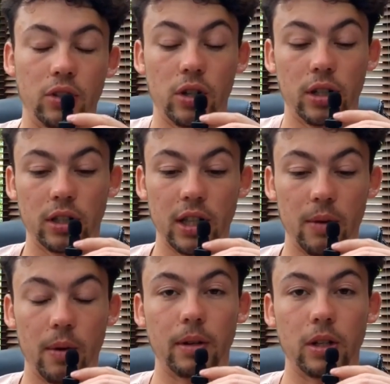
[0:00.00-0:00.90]
as you're going to see
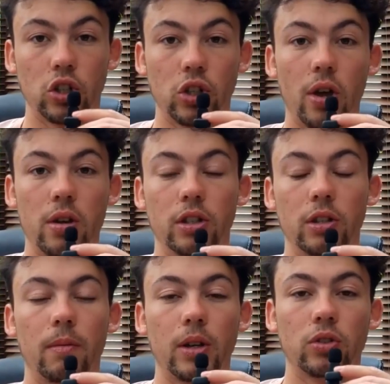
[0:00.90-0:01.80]
where I'm going to show you
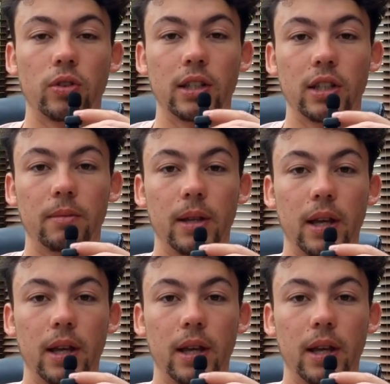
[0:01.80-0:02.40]
some of my trades in a